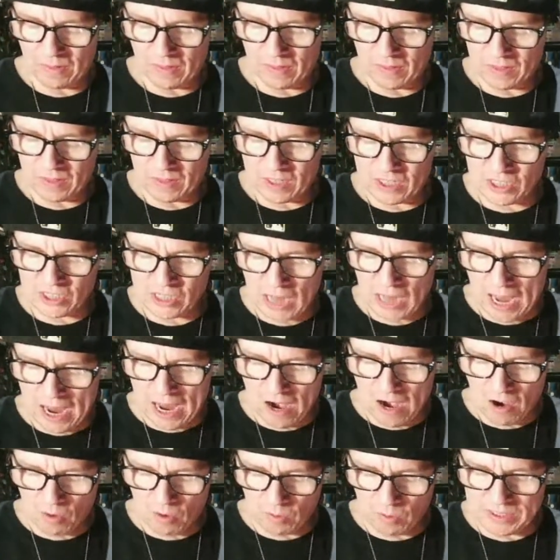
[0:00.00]

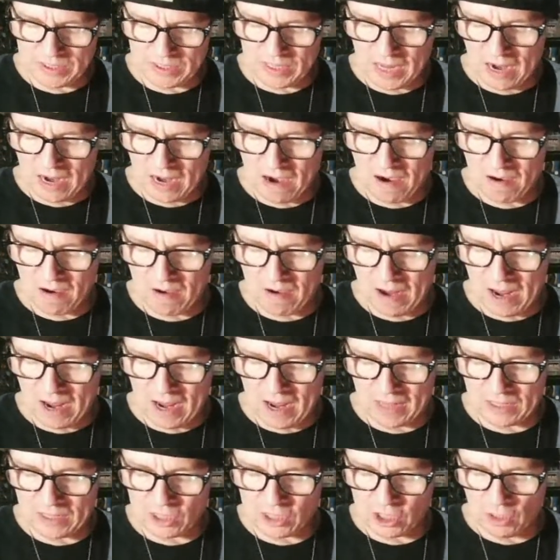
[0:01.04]
desire was there,
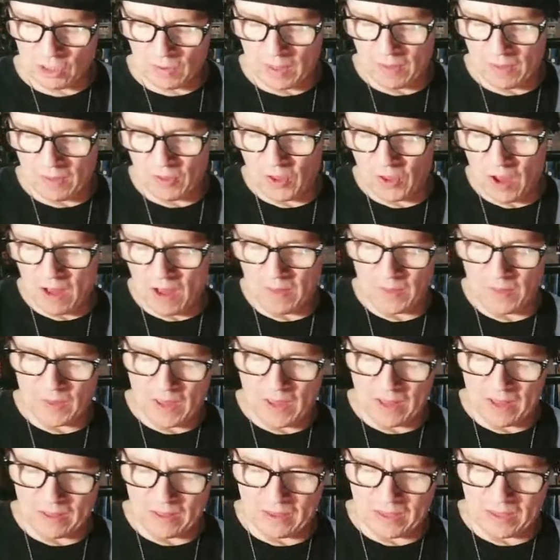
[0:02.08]
and so they thought
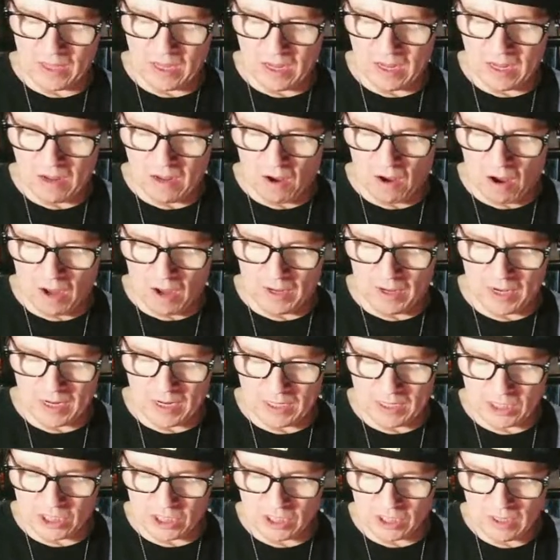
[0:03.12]
that the
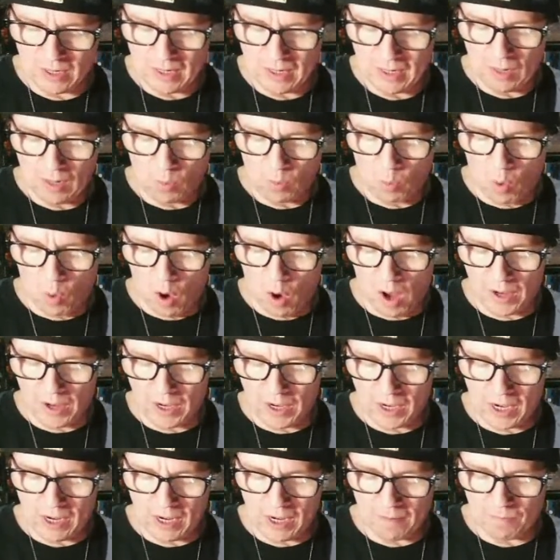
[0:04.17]
audience
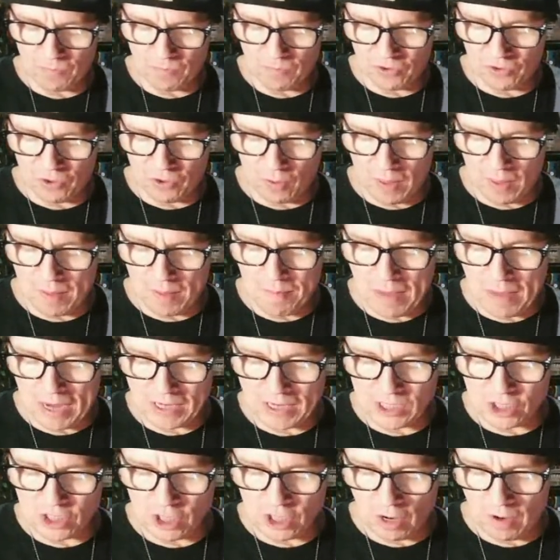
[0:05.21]
wanted it, so they
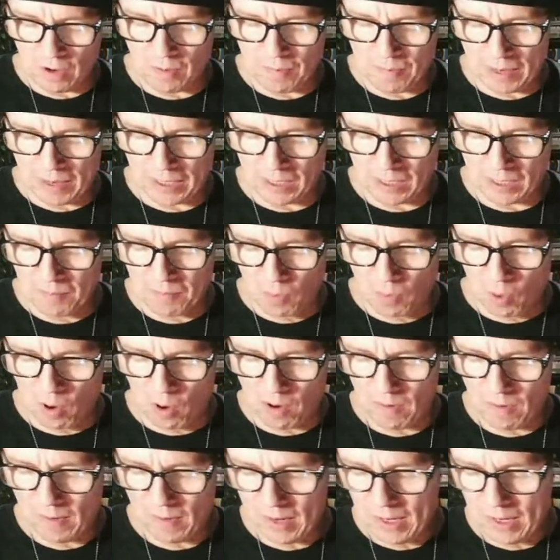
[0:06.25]
started making more.
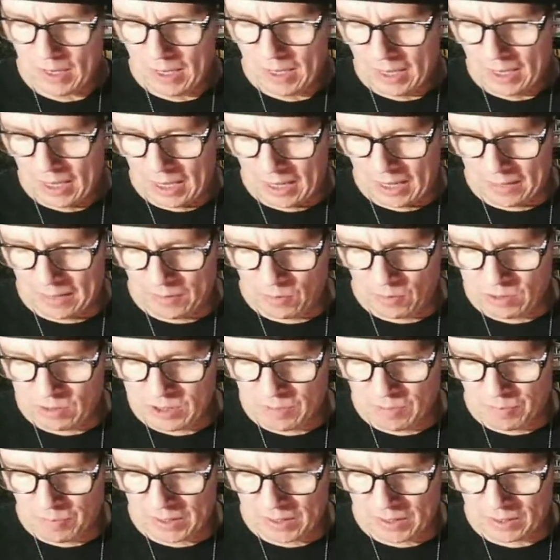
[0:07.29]
And there was
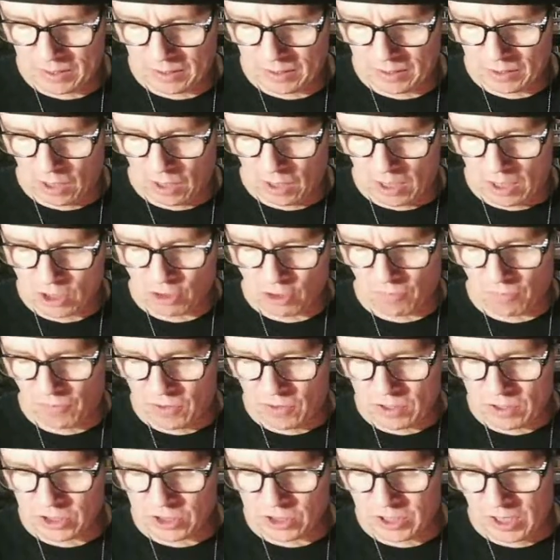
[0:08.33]
a big
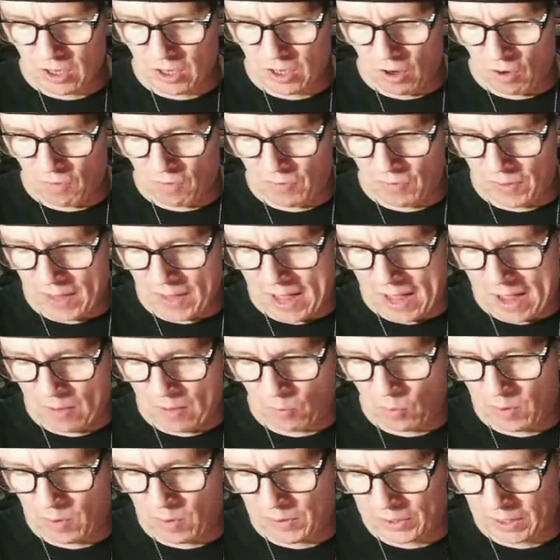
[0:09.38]
controversy over that,
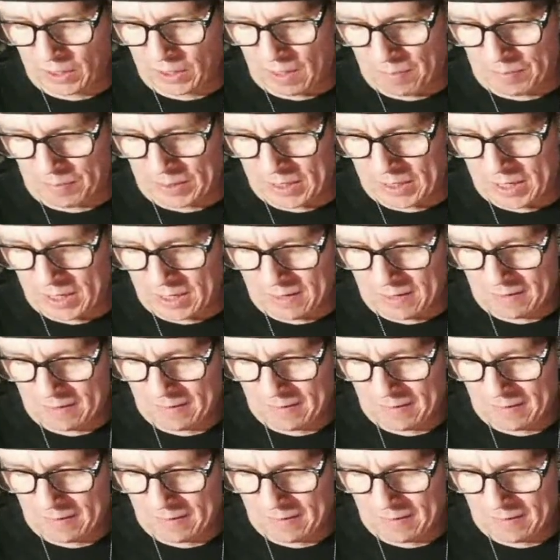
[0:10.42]
where the company,